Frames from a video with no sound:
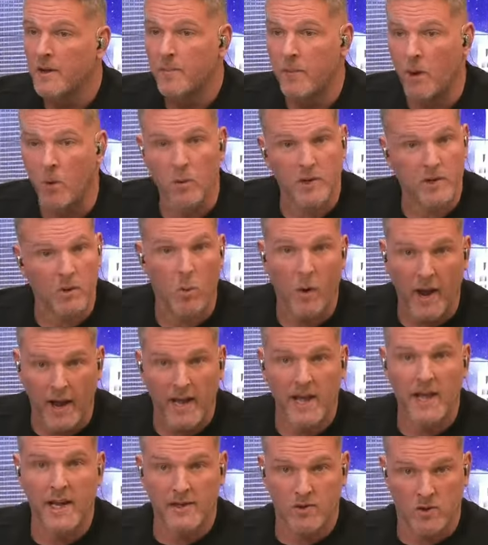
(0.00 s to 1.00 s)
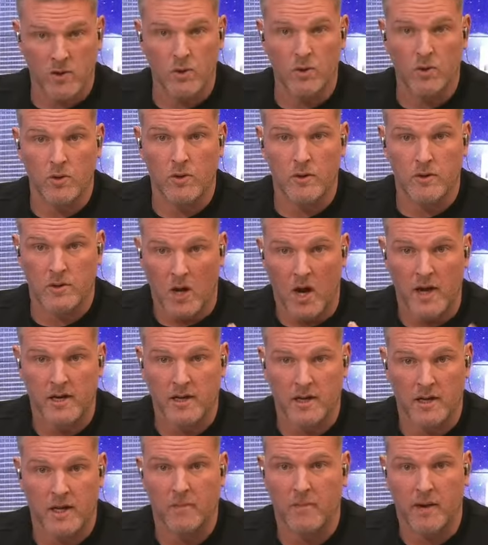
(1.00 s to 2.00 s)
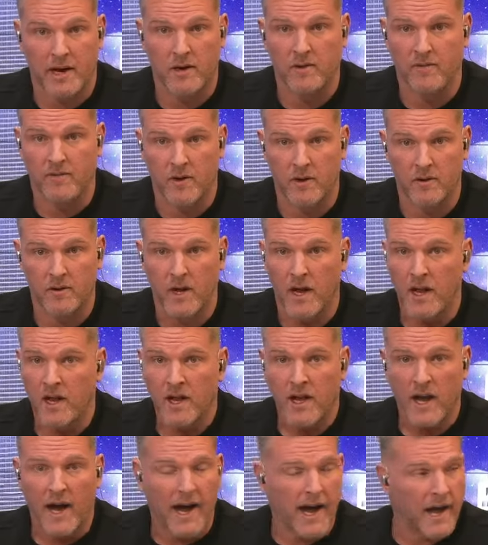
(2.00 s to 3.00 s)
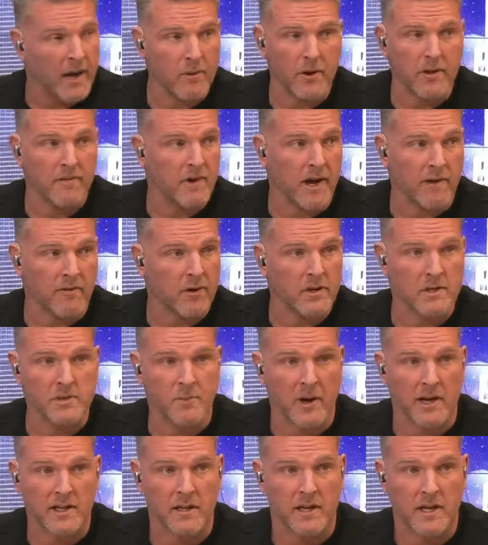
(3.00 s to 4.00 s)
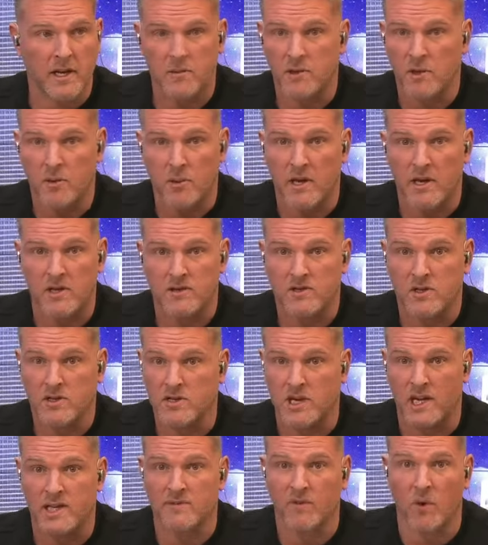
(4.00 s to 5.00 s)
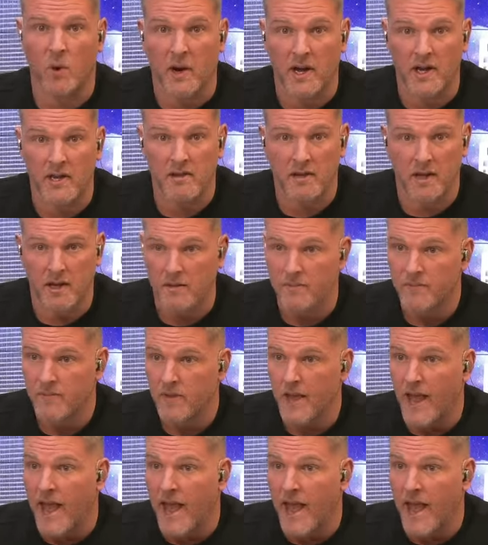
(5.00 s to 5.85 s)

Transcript: But with the way he to talked in that microphone, I would have never expected him to be a successful anything. Nope.